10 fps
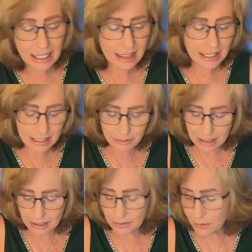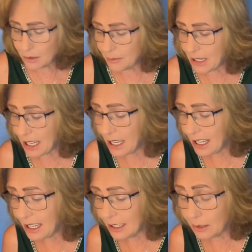This one's for my
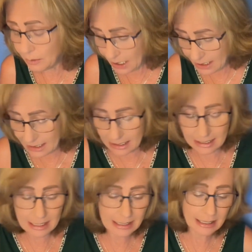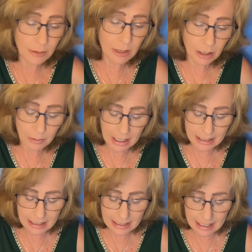Aquariuses. Let's see where
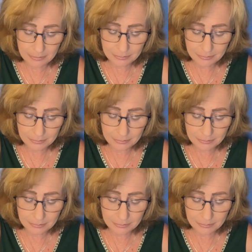Aquarius is at.